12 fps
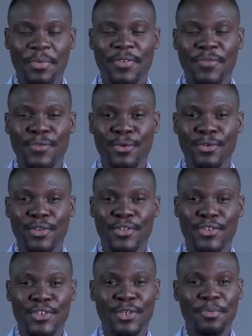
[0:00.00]
been a fool not
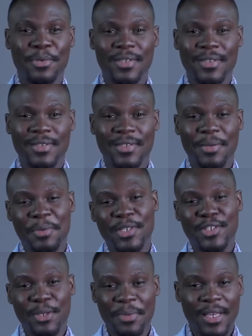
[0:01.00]
to jump on it. I mean,
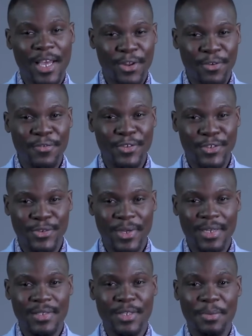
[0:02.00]
it's something I love to do,
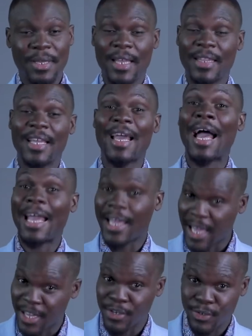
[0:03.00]
and it's something I think I
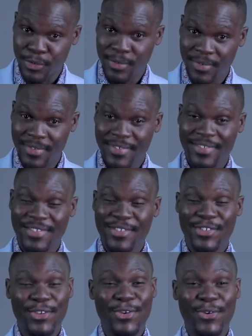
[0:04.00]
can do.
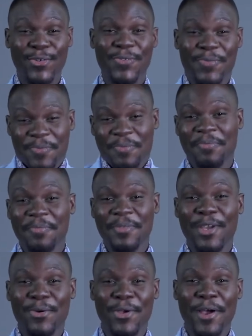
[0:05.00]
So
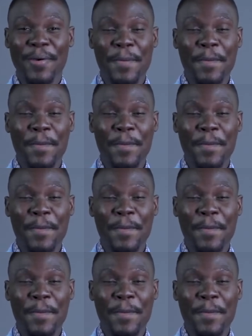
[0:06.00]
here we are.